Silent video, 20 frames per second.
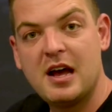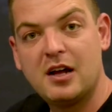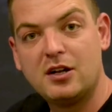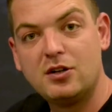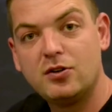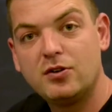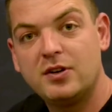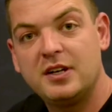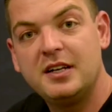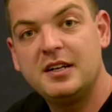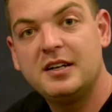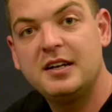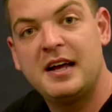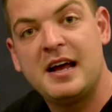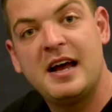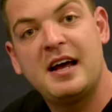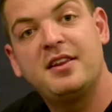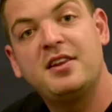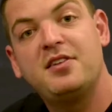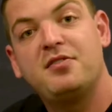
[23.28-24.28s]
looking at
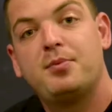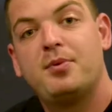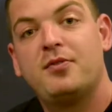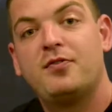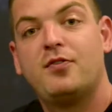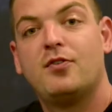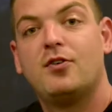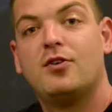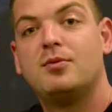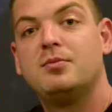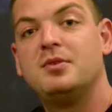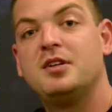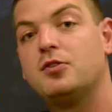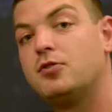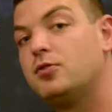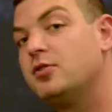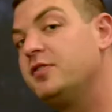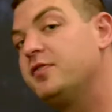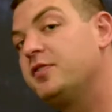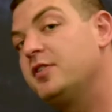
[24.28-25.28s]
how they've performed at
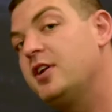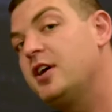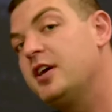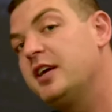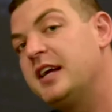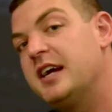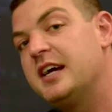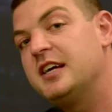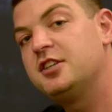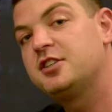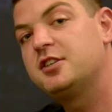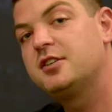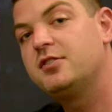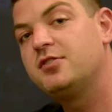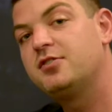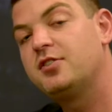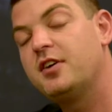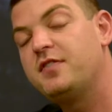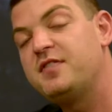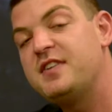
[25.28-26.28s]
all different locations.
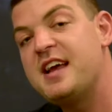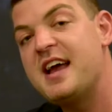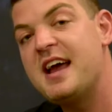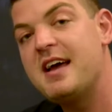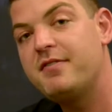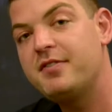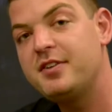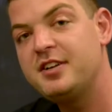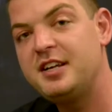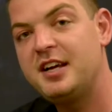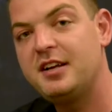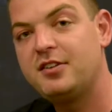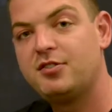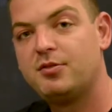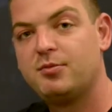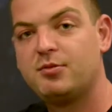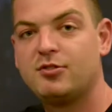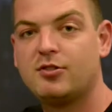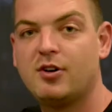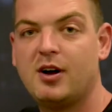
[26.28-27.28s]
So if you haven't yet
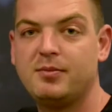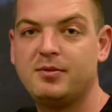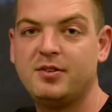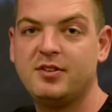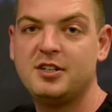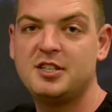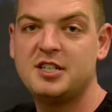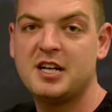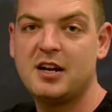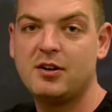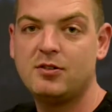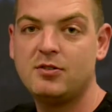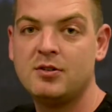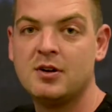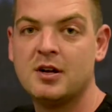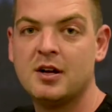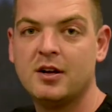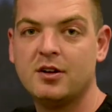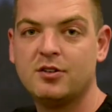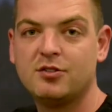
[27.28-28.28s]
subscribed to the channel,
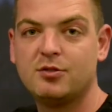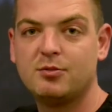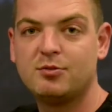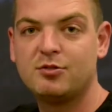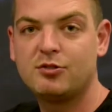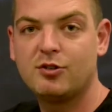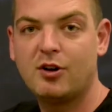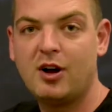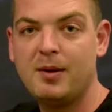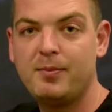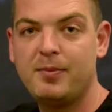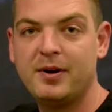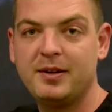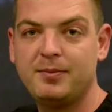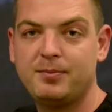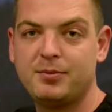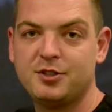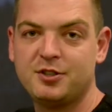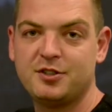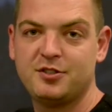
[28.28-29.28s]
subscribe by
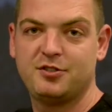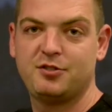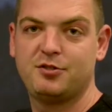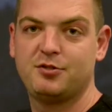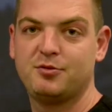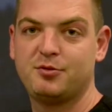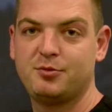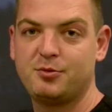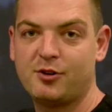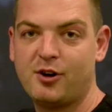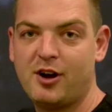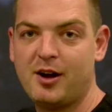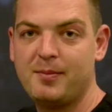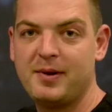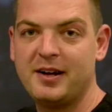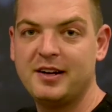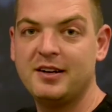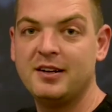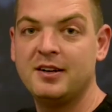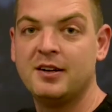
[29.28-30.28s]
pushing the subscribe
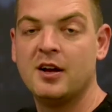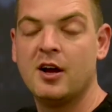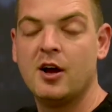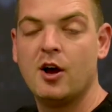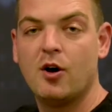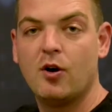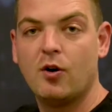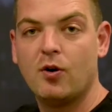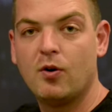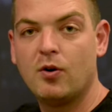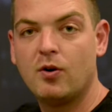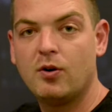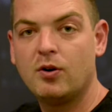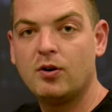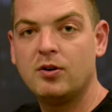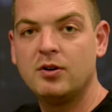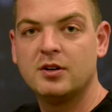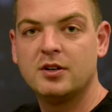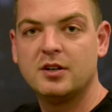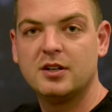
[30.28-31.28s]
button
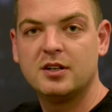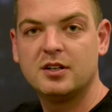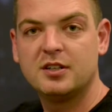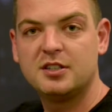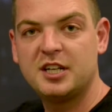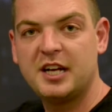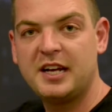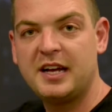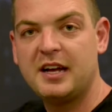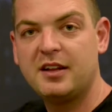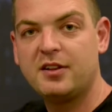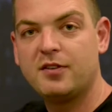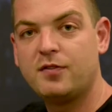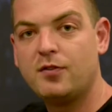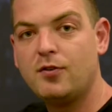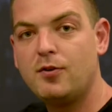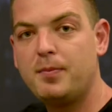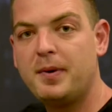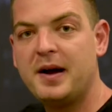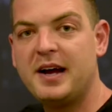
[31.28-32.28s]
or check out the
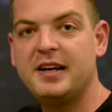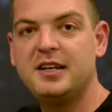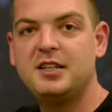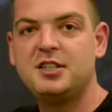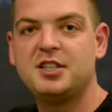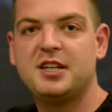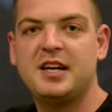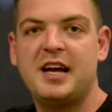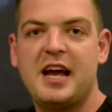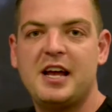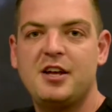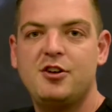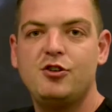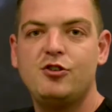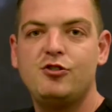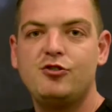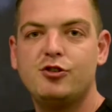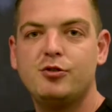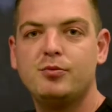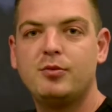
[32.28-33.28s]
full page at
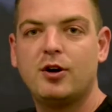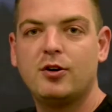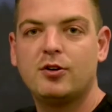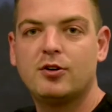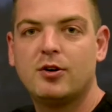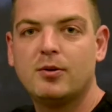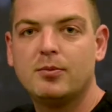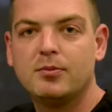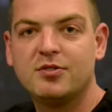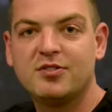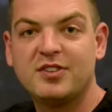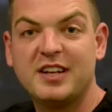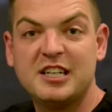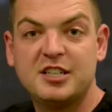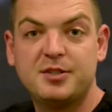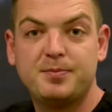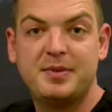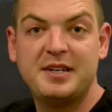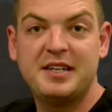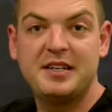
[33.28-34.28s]

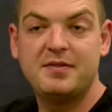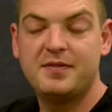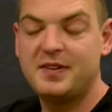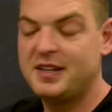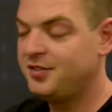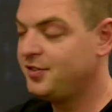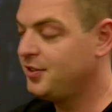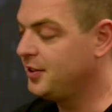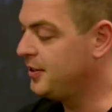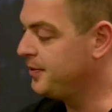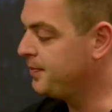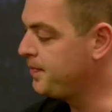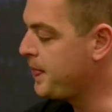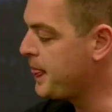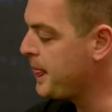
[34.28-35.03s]
youtube.com/B.Invested.